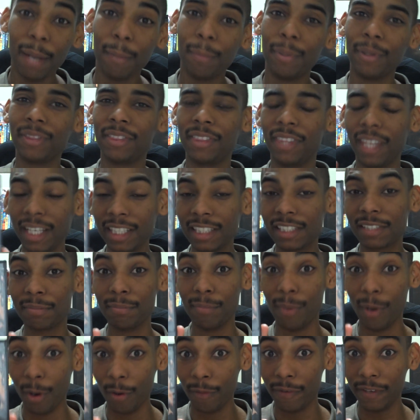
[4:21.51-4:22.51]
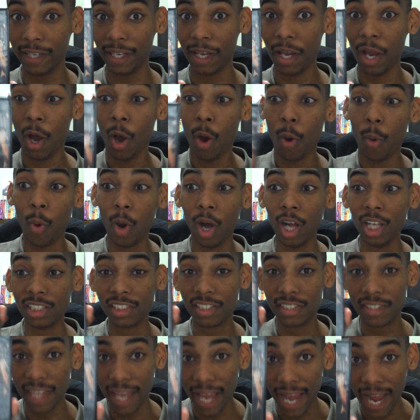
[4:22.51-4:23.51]
But this movie
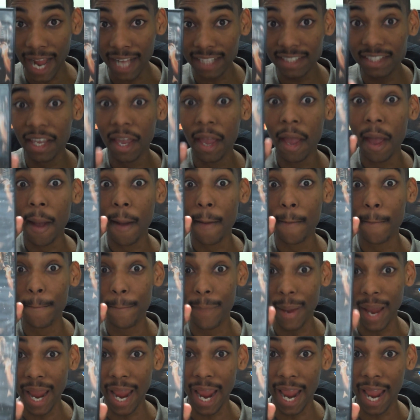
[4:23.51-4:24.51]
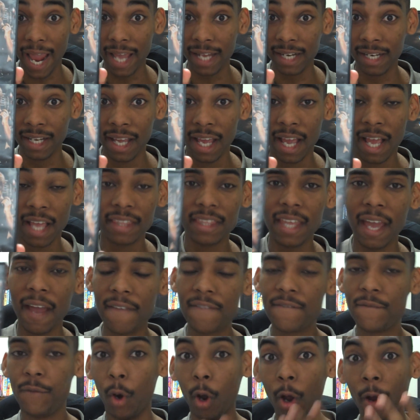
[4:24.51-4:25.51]
was that bad.
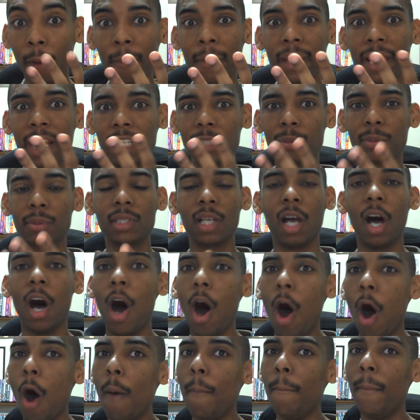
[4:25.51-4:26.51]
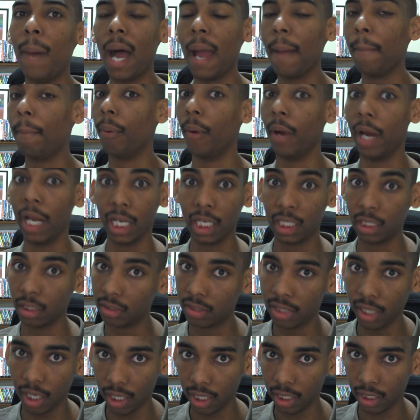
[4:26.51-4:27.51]
That 4 minutes was all my brain
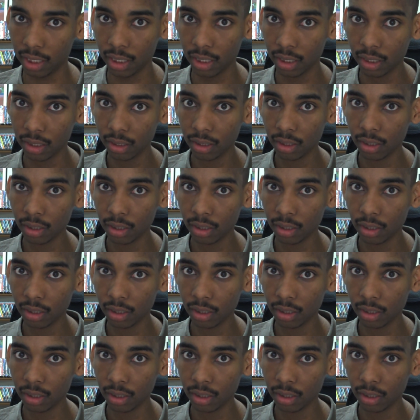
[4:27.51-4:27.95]
could take.